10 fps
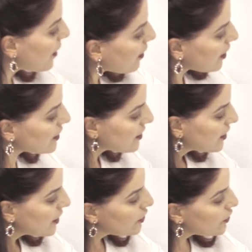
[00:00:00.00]
part,
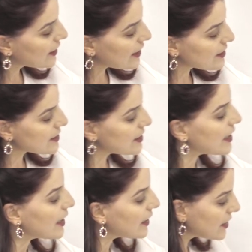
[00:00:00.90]
you can
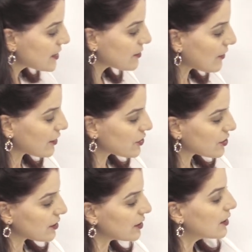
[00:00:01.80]
see in this
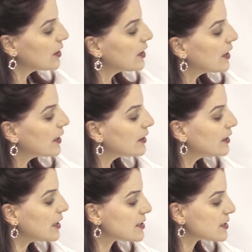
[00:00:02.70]
structure,
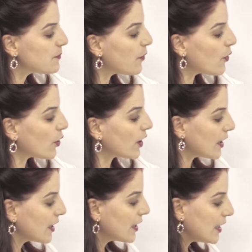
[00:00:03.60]
this boy
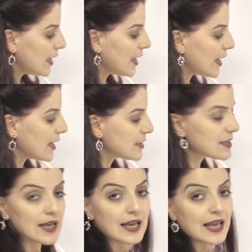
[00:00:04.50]
is
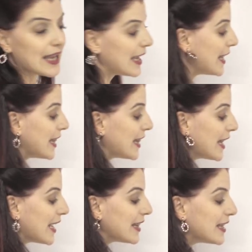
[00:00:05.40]

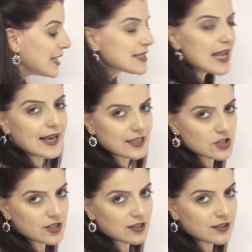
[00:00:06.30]
in this
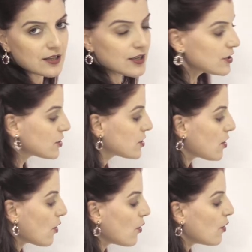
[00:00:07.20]
action.
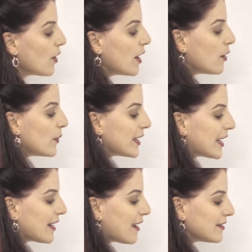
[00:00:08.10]
So we
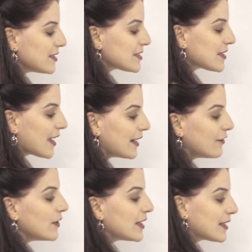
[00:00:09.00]
can understand,
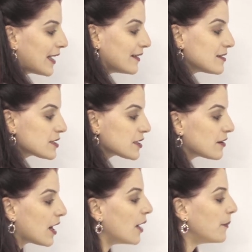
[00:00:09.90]
we can
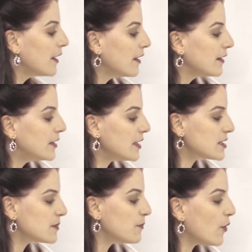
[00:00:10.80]
describe
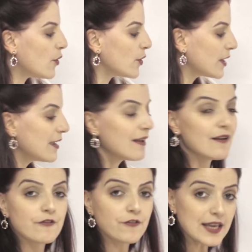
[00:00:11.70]
this boy
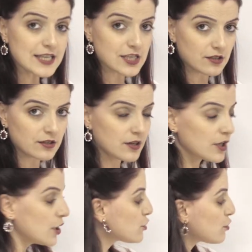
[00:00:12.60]
feature.
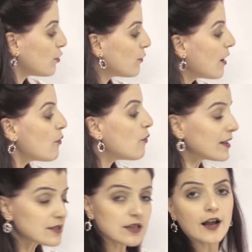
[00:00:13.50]
So
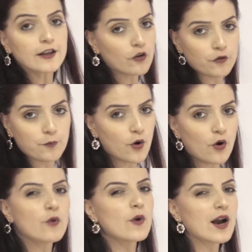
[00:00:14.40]
what kind of
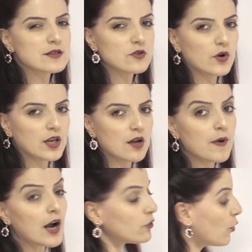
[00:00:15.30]
boy we are talking
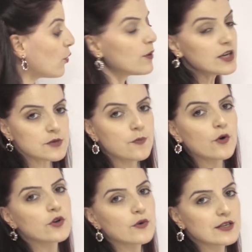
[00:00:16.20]
about, or which
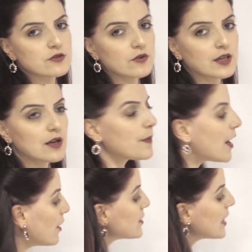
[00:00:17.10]
boy you are talking
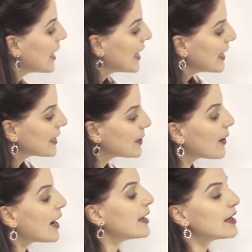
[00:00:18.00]
about?
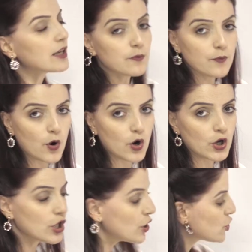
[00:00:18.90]
Crying boy.
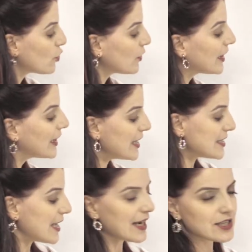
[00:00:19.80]
So
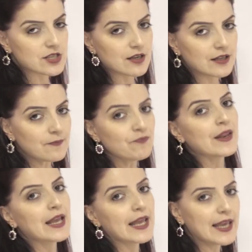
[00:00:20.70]
this action
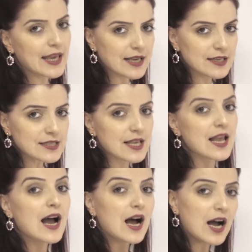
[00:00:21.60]
is
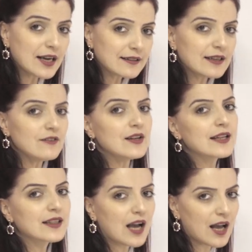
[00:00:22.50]

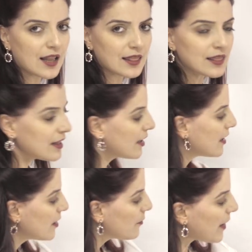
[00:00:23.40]
actively done
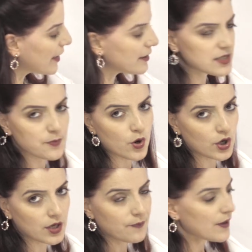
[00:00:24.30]
by this
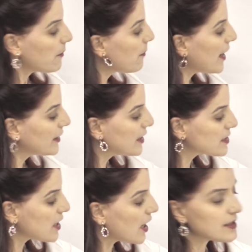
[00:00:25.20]
boy, by
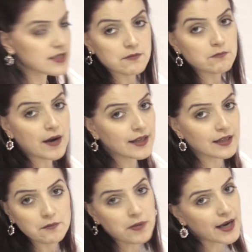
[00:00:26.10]
this item,
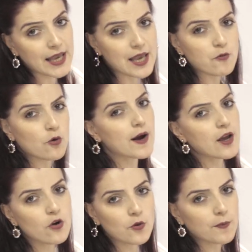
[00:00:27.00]
by him or by
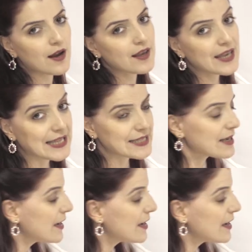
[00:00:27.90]
her, by it.